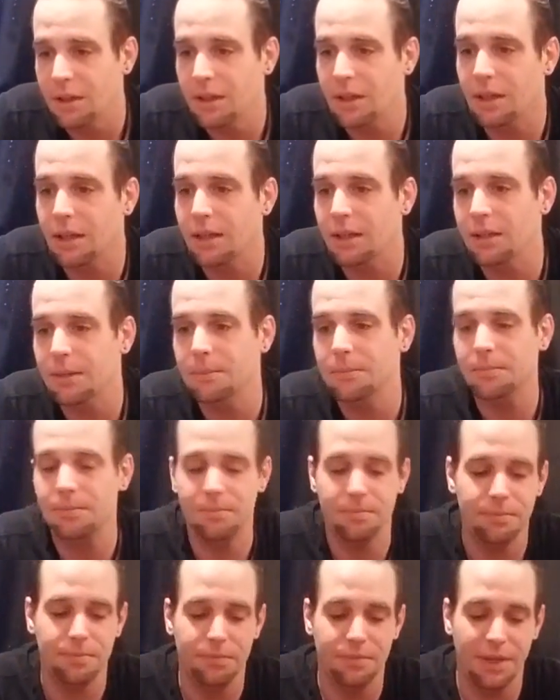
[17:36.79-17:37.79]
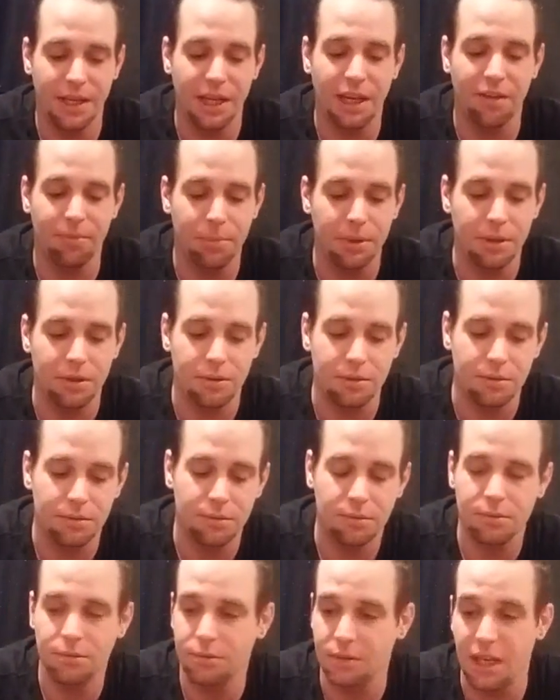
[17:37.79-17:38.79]
um, they have
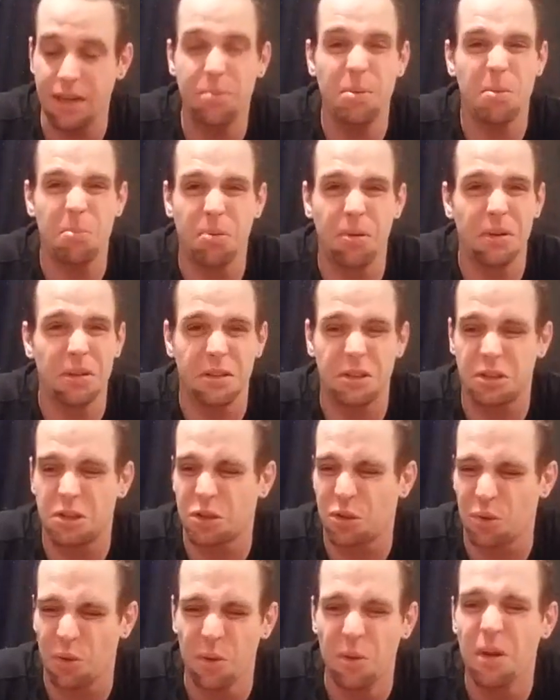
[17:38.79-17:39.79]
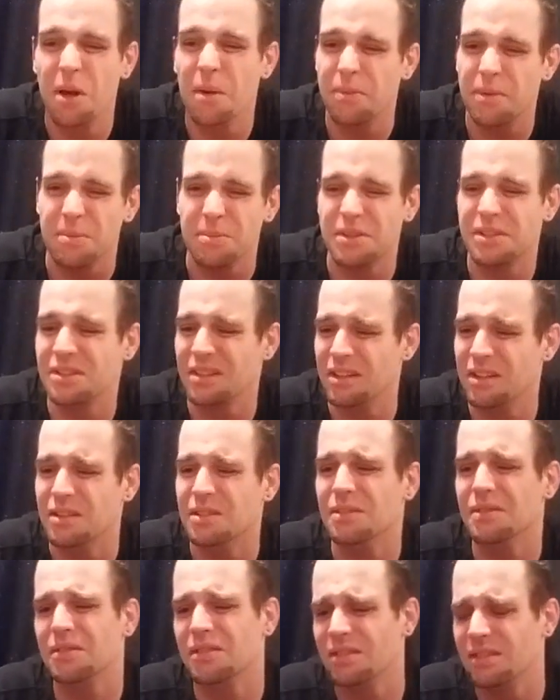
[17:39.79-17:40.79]
been they've been pretty screwed up
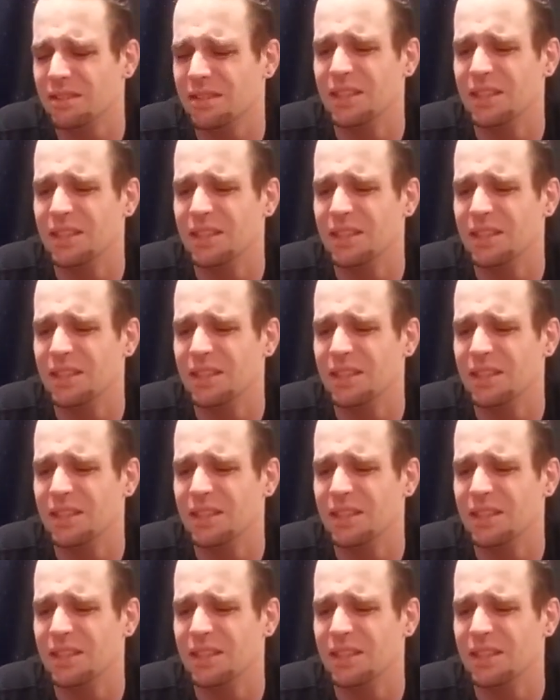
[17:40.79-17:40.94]
themselves.